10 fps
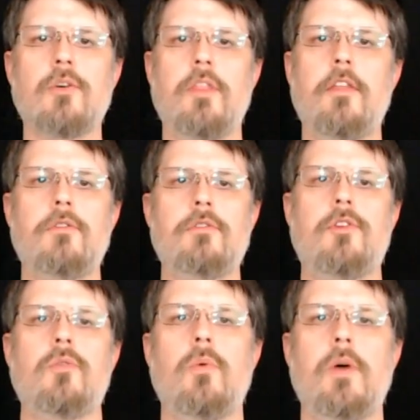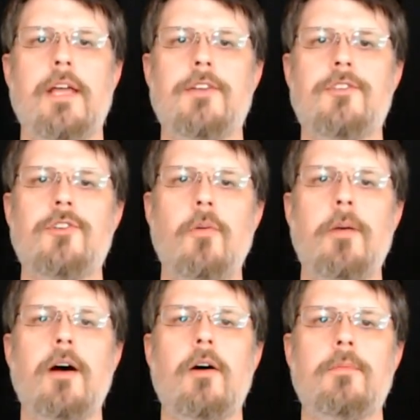in those two ways, soap
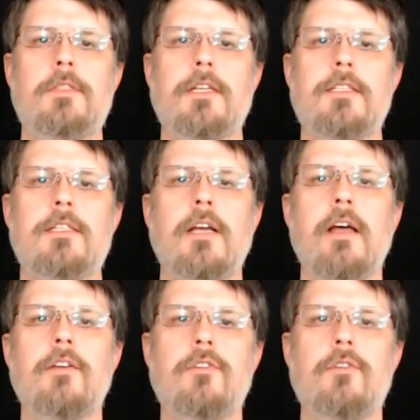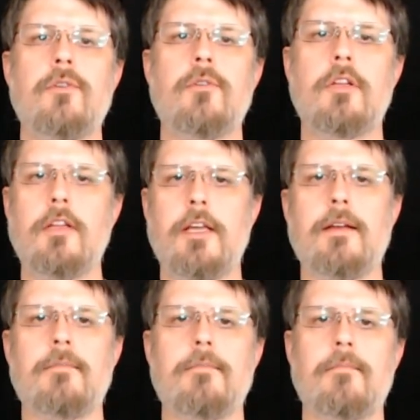helps us to clean.